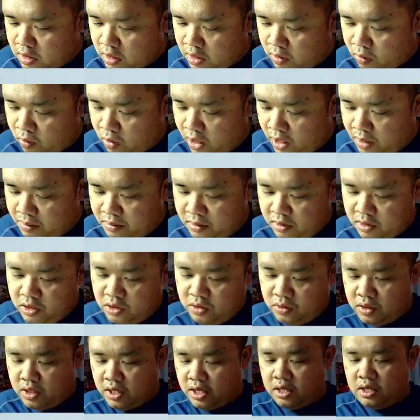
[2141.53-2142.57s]
And why am I
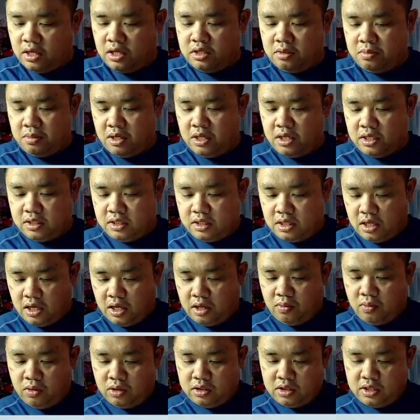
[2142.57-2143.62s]
doing that is because I
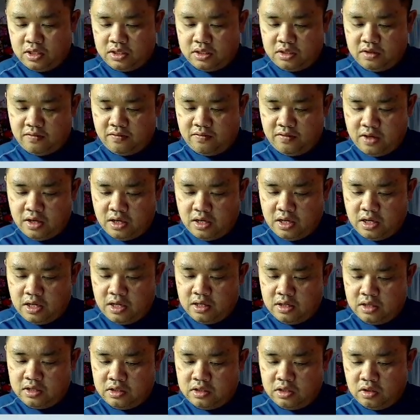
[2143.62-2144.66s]
want this to fit
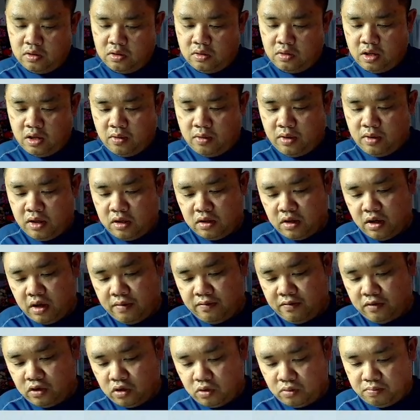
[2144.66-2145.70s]
into a regular
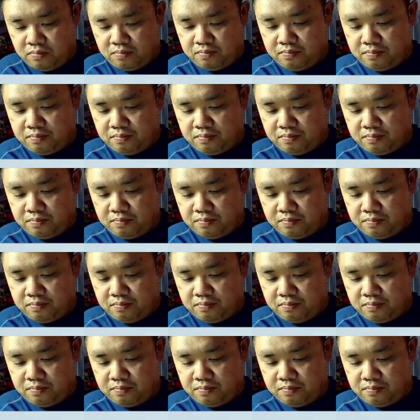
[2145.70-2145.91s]
envelope.